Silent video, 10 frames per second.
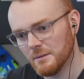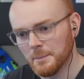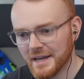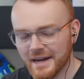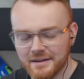
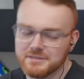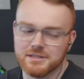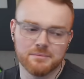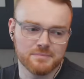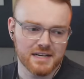But yeah,
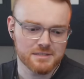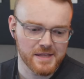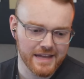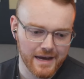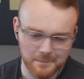so that's
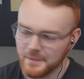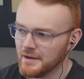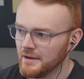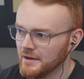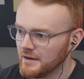been that.
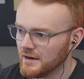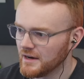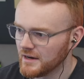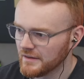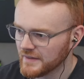Uh,